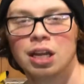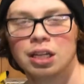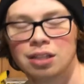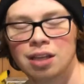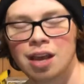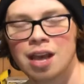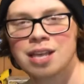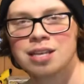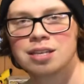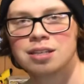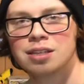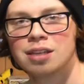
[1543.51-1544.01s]

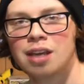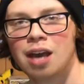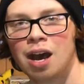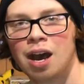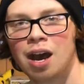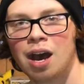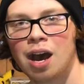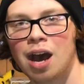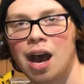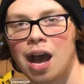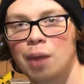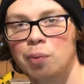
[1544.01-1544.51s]
DICE,
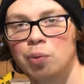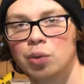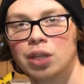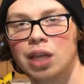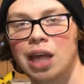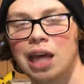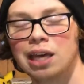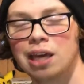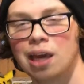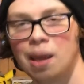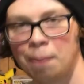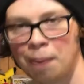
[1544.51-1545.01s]
I would
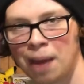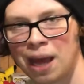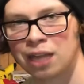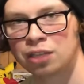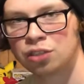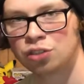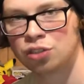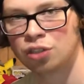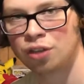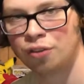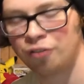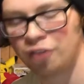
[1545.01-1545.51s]
like a
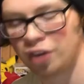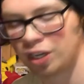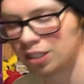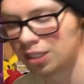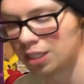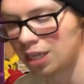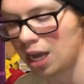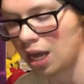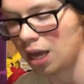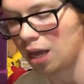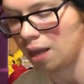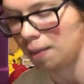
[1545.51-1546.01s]
patch to fix
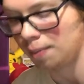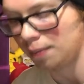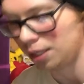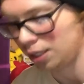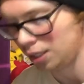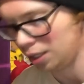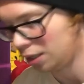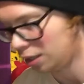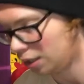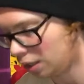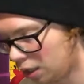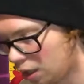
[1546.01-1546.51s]
that
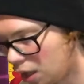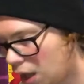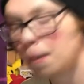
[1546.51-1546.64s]
immediately.